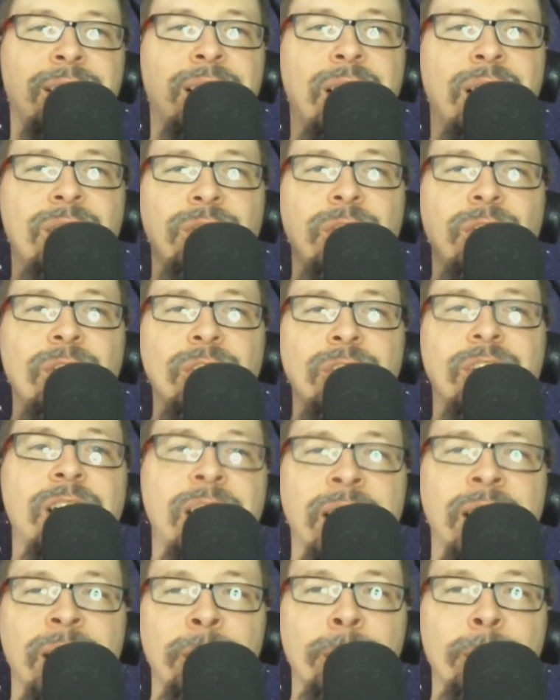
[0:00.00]
of all
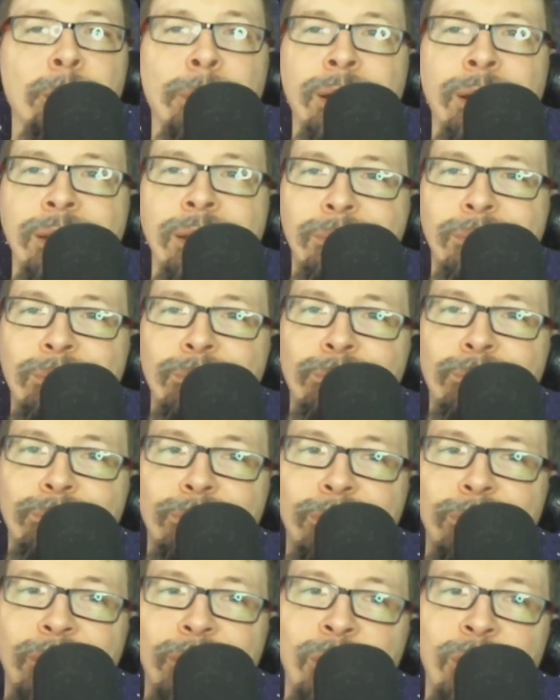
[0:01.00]
time, but
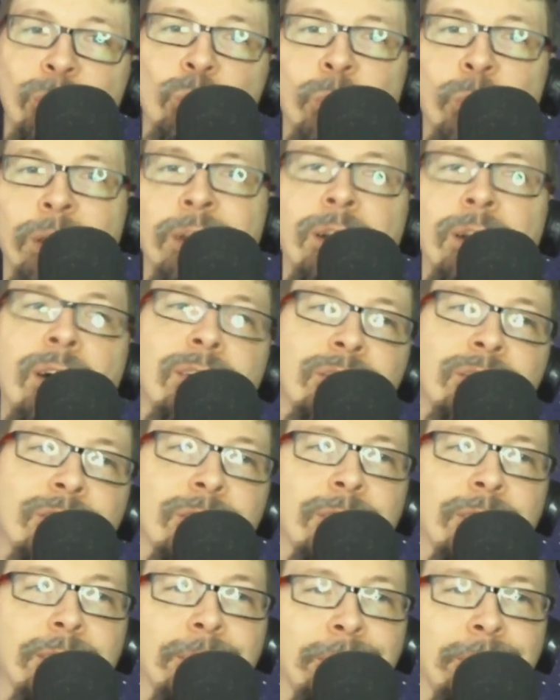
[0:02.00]
didn't win an Oscar.